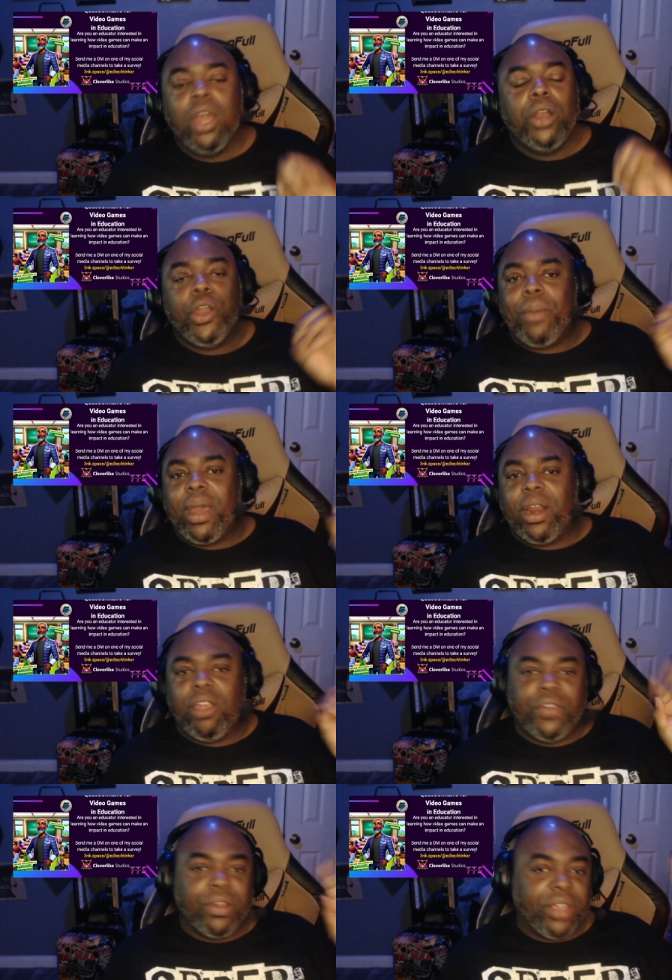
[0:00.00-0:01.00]
No matter
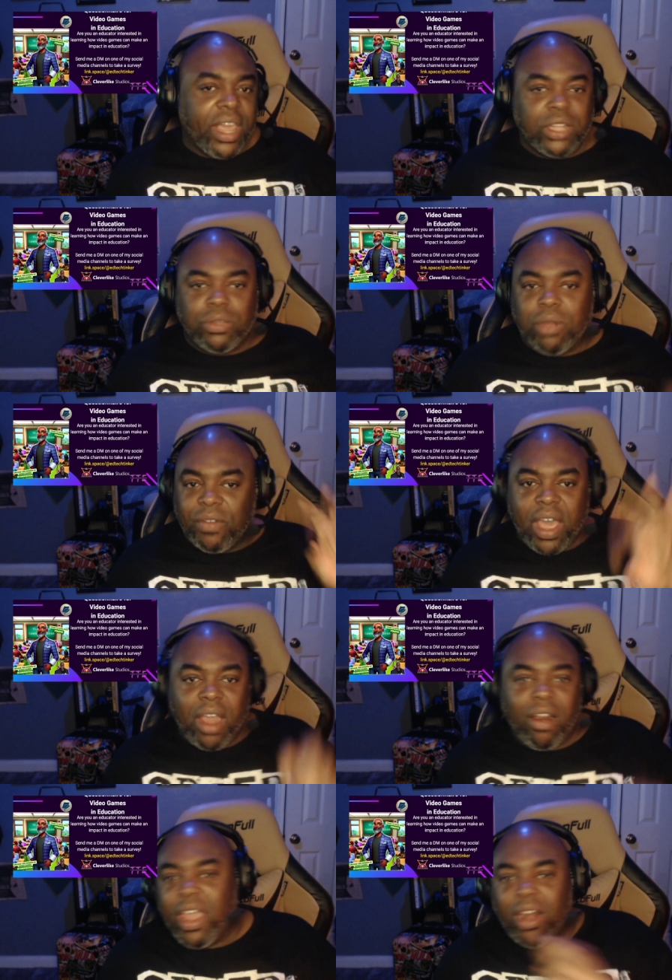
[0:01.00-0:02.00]
if you're K 12,
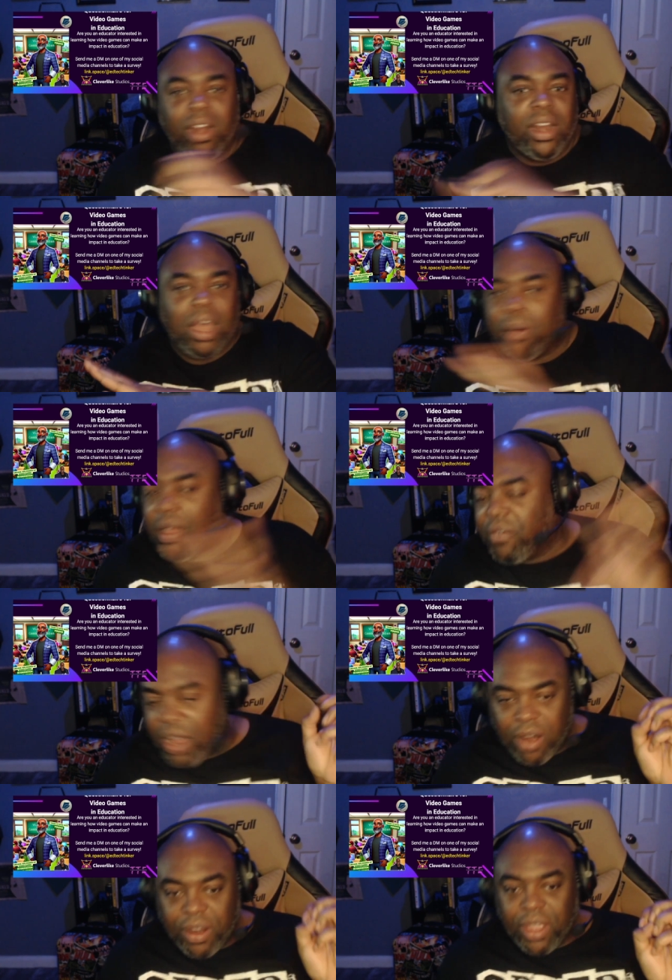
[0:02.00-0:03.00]
higher ed, nonprofit
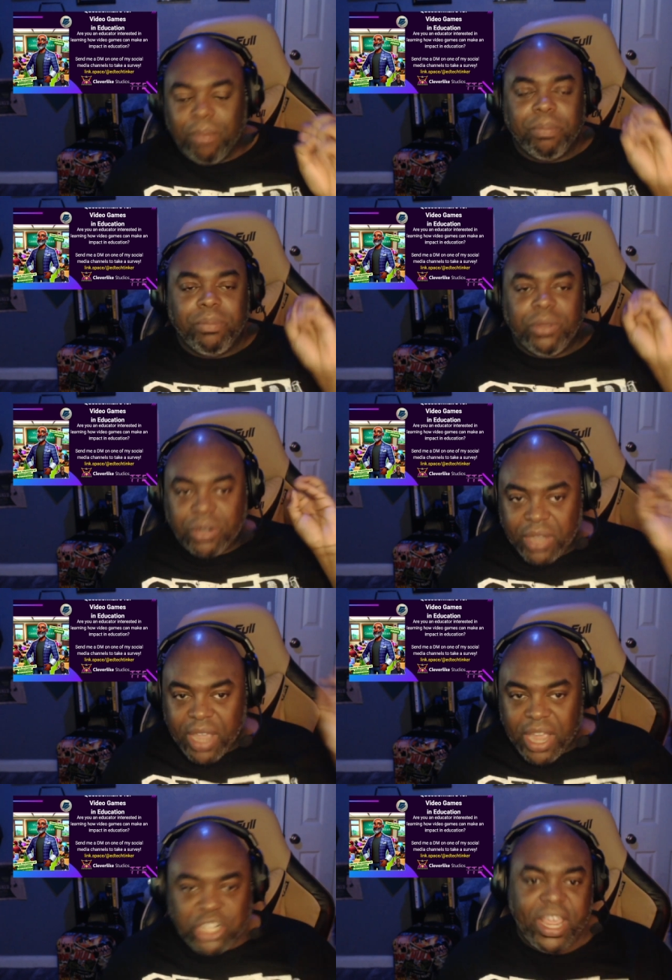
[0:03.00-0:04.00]
area, you're
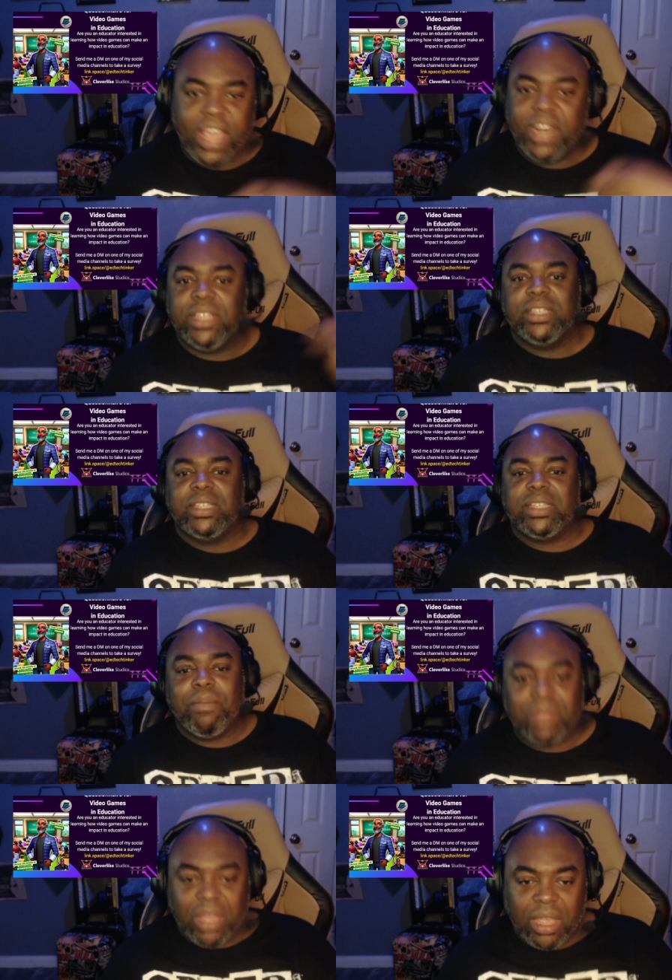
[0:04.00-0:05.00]
educating
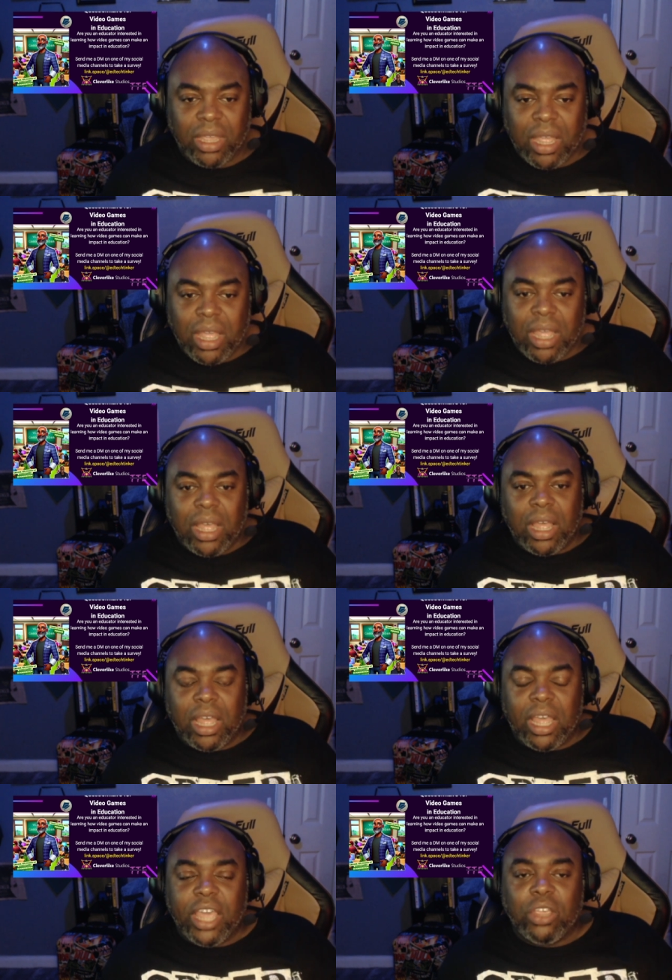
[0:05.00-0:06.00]
something uh,
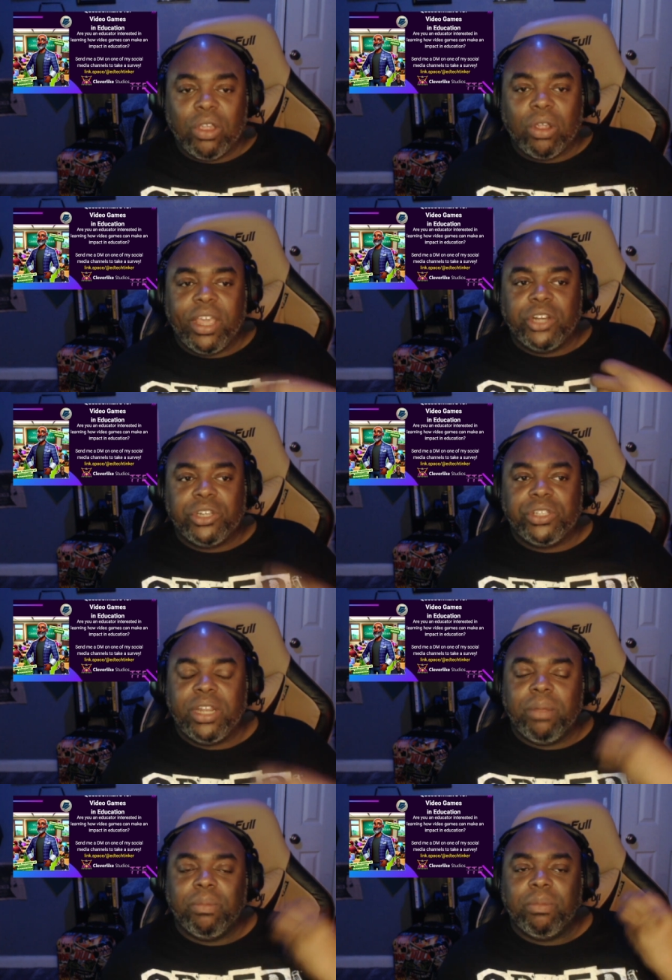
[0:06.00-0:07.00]
and you're interested
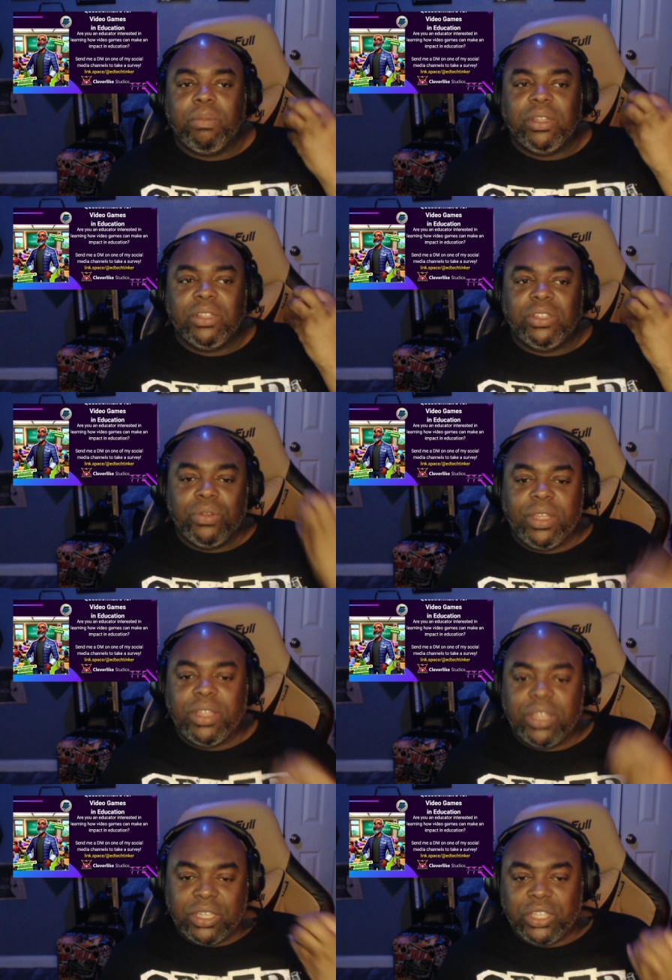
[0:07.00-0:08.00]
in doing
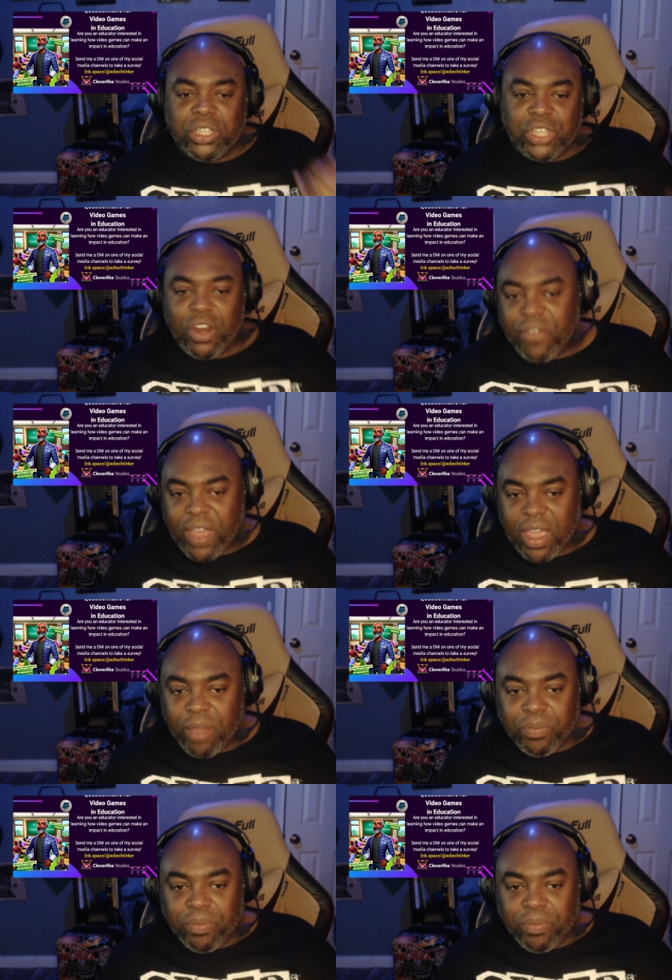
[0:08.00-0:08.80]
this survey,